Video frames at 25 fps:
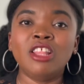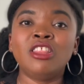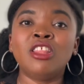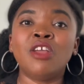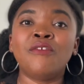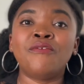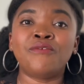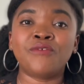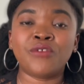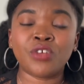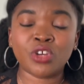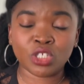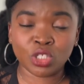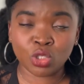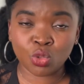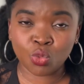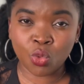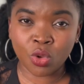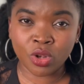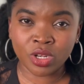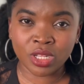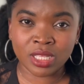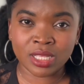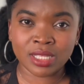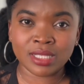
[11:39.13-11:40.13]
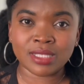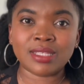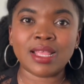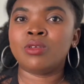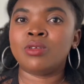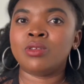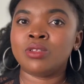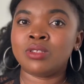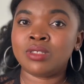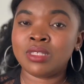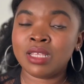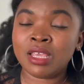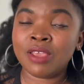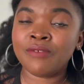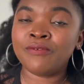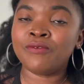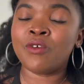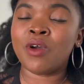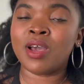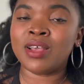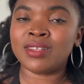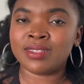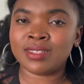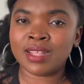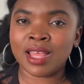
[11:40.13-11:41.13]
The first one is seeking
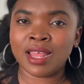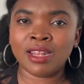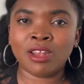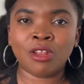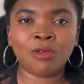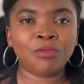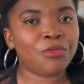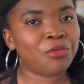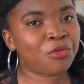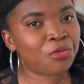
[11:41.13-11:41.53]
for asylum.